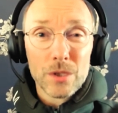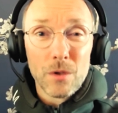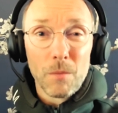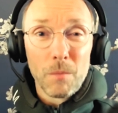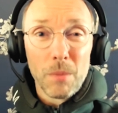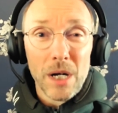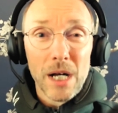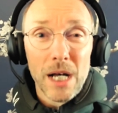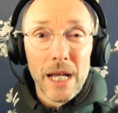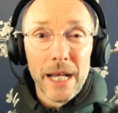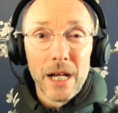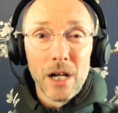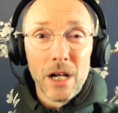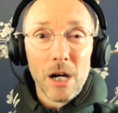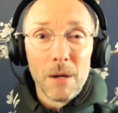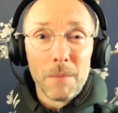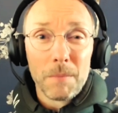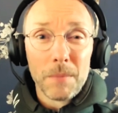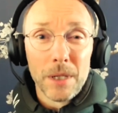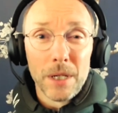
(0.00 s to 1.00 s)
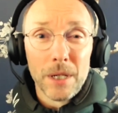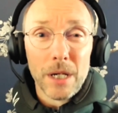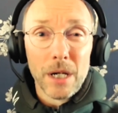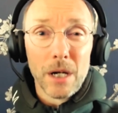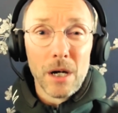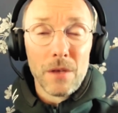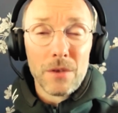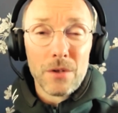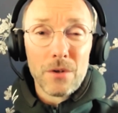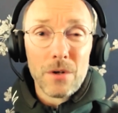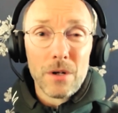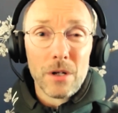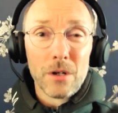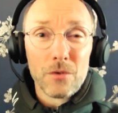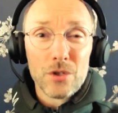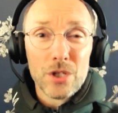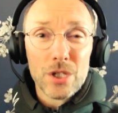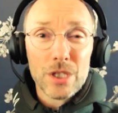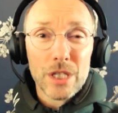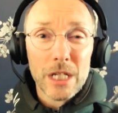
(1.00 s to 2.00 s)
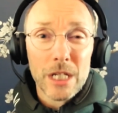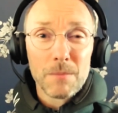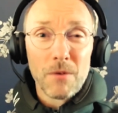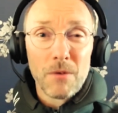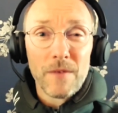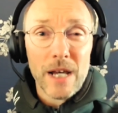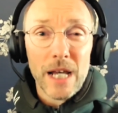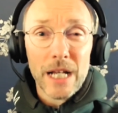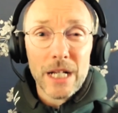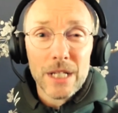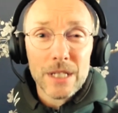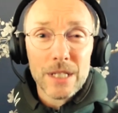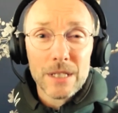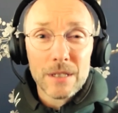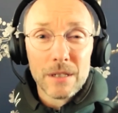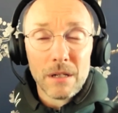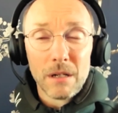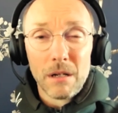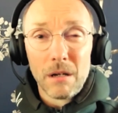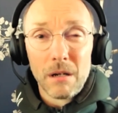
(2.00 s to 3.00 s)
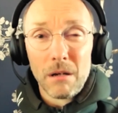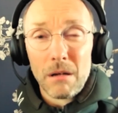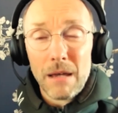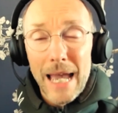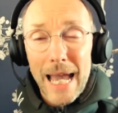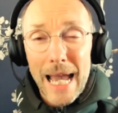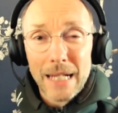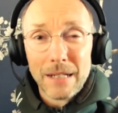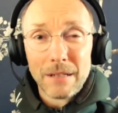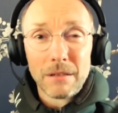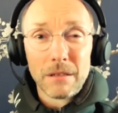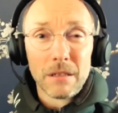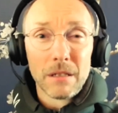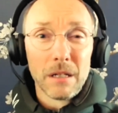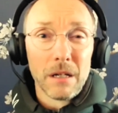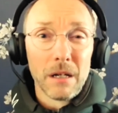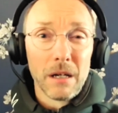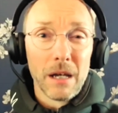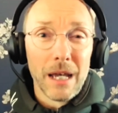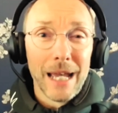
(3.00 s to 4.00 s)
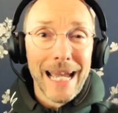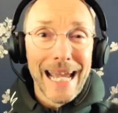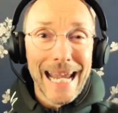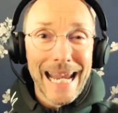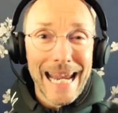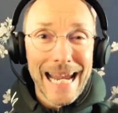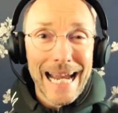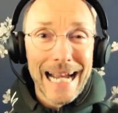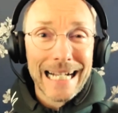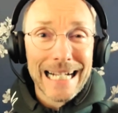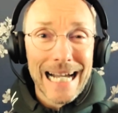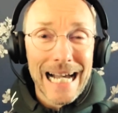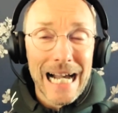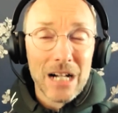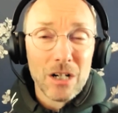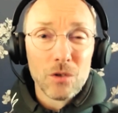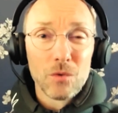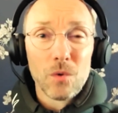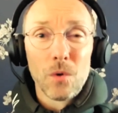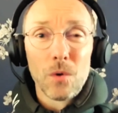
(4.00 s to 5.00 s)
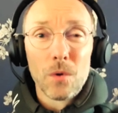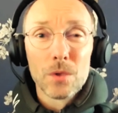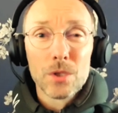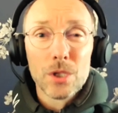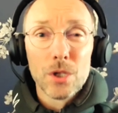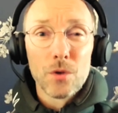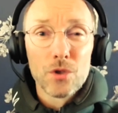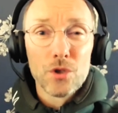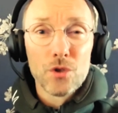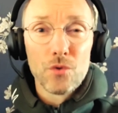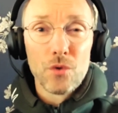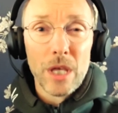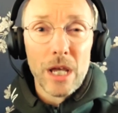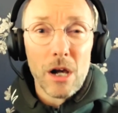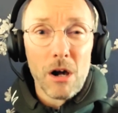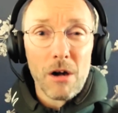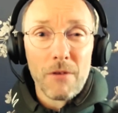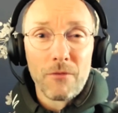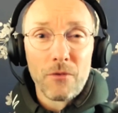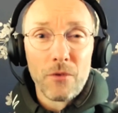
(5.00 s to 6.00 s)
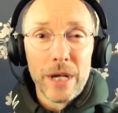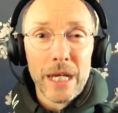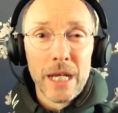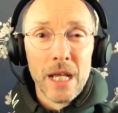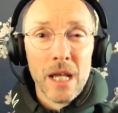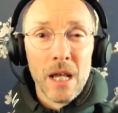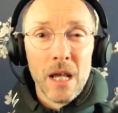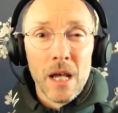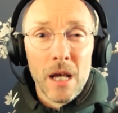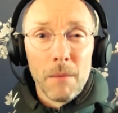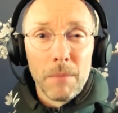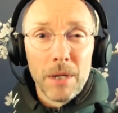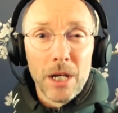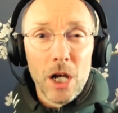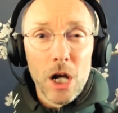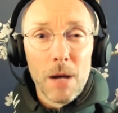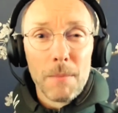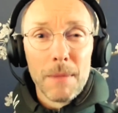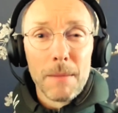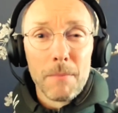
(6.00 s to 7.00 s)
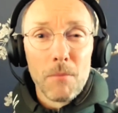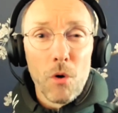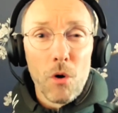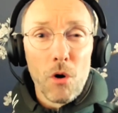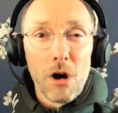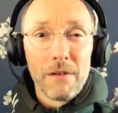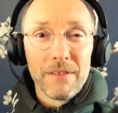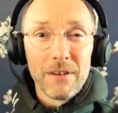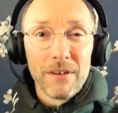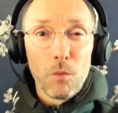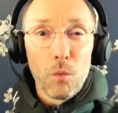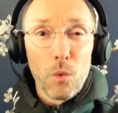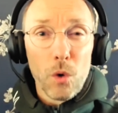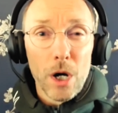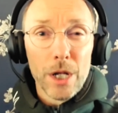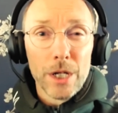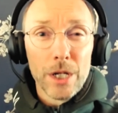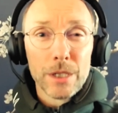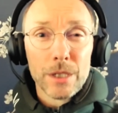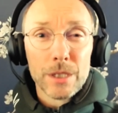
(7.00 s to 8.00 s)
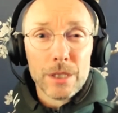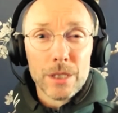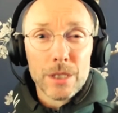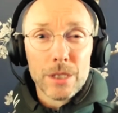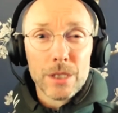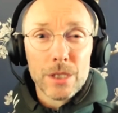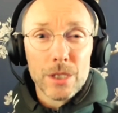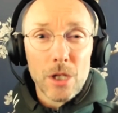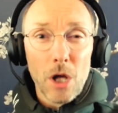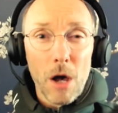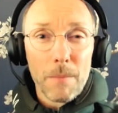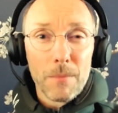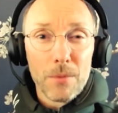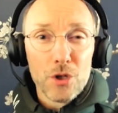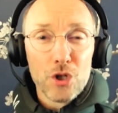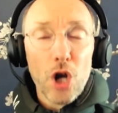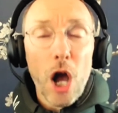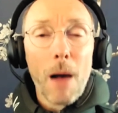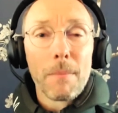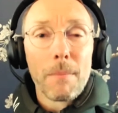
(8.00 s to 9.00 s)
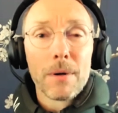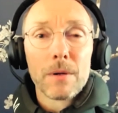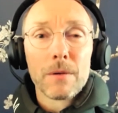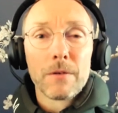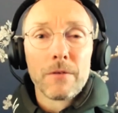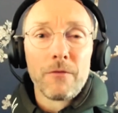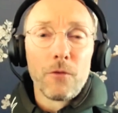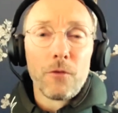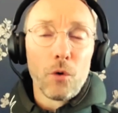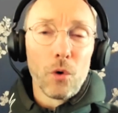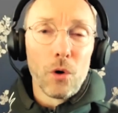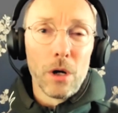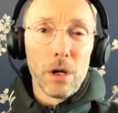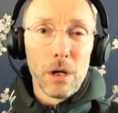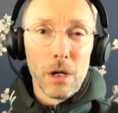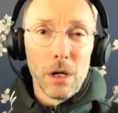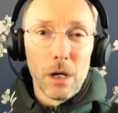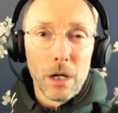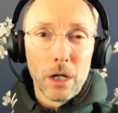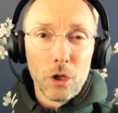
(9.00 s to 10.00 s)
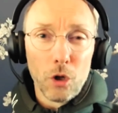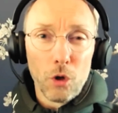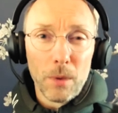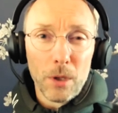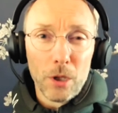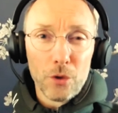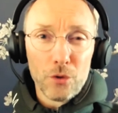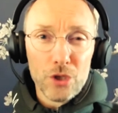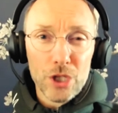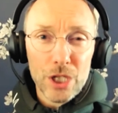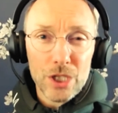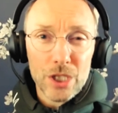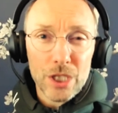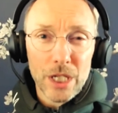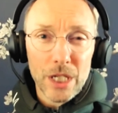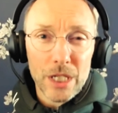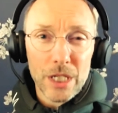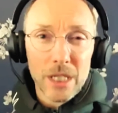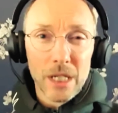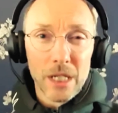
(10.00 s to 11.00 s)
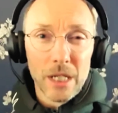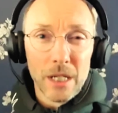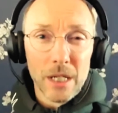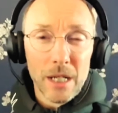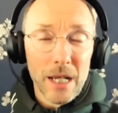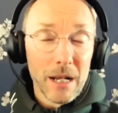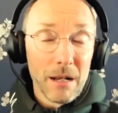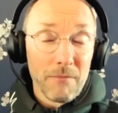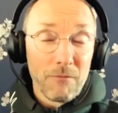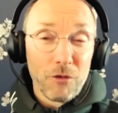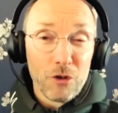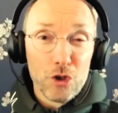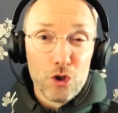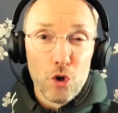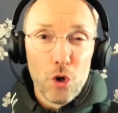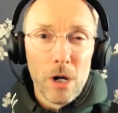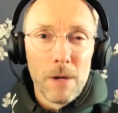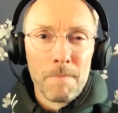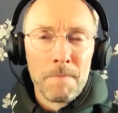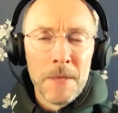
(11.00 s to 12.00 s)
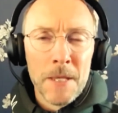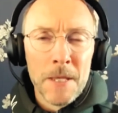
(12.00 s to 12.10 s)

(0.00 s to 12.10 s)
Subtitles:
buying up other logistics providers, adding air cargo also to their offering, becoming more of a one-stop shop for global logistics, and for sure,